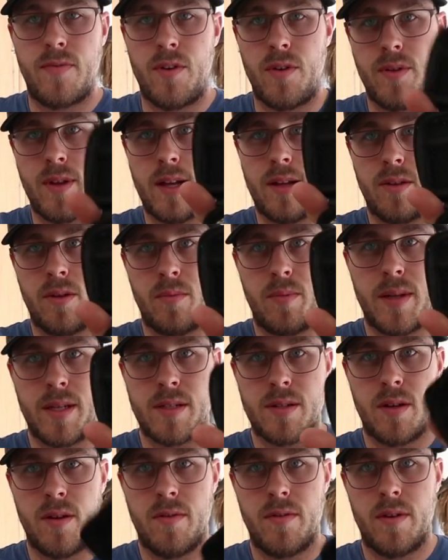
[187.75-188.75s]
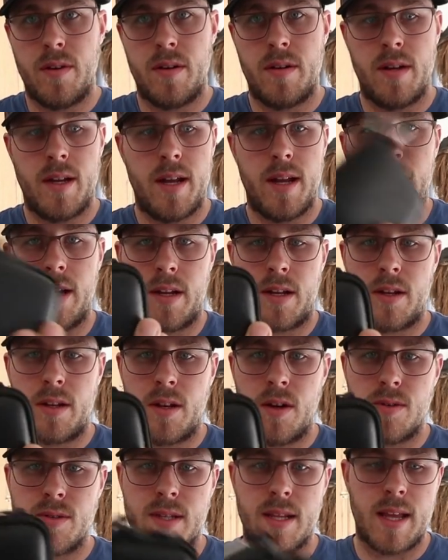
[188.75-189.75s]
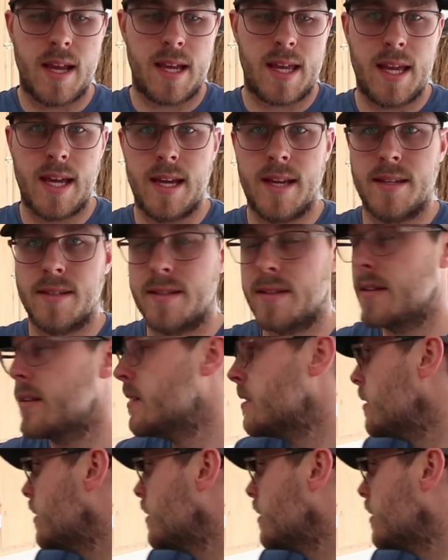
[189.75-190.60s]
fold that little piece over, and it goes in that case.